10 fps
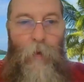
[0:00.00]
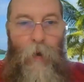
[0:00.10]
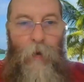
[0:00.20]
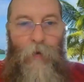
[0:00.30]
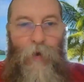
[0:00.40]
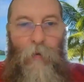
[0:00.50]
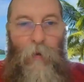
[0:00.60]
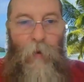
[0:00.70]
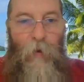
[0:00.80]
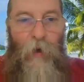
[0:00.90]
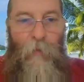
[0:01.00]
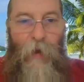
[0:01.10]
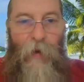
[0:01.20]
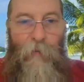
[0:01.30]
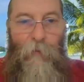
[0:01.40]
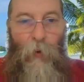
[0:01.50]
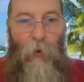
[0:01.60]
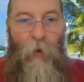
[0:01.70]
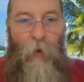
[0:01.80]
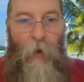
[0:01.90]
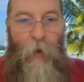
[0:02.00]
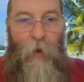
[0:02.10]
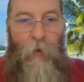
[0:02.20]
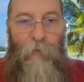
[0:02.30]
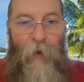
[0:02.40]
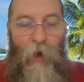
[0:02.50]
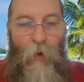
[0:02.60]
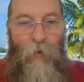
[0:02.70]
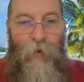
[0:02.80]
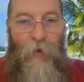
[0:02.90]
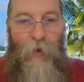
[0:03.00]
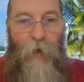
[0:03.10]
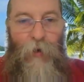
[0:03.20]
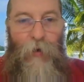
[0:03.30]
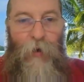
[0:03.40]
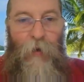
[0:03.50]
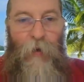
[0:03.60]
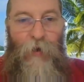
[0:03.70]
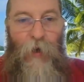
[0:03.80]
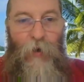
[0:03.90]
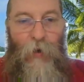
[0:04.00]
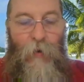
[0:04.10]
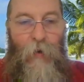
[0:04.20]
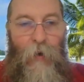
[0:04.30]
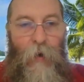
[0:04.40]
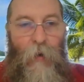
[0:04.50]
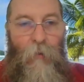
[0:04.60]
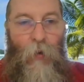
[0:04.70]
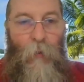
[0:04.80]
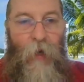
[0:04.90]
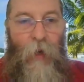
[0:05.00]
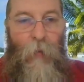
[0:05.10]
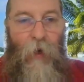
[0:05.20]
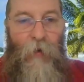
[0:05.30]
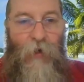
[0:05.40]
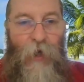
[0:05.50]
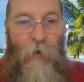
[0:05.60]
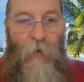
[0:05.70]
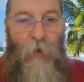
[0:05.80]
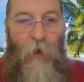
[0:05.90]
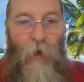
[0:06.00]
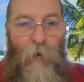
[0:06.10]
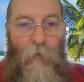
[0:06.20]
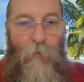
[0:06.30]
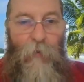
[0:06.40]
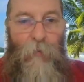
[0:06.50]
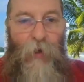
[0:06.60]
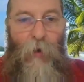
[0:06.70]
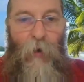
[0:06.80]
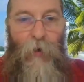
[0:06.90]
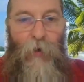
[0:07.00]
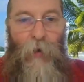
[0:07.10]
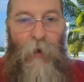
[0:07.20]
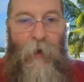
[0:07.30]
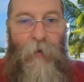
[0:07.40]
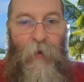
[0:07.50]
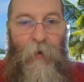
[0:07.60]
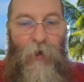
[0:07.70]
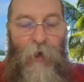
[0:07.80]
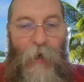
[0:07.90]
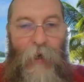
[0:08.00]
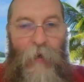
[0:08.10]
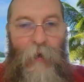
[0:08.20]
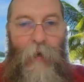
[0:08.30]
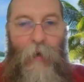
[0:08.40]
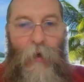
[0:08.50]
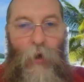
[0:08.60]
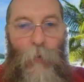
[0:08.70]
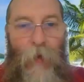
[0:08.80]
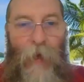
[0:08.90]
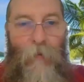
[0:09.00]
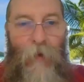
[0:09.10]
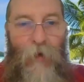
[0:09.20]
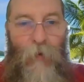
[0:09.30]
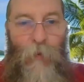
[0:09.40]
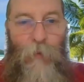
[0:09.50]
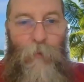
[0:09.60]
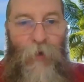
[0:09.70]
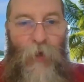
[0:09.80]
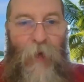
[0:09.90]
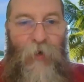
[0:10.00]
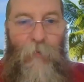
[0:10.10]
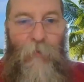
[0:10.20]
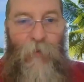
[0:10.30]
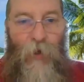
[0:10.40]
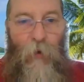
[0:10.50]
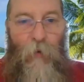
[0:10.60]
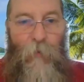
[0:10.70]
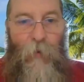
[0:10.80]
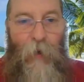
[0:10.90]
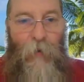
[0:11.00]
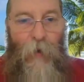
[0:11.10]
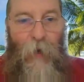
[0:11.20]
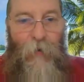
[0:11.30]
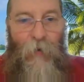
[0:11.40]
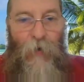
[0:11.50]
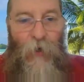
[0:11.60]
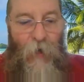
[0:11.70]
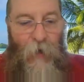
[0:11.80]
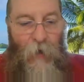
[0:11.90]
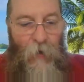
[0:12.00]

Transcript: So the third of our 4 video presentations in this session will be by Stephen Young from Scottish Land and Estate. We'll be giving this perspective of Scottish Land and Estate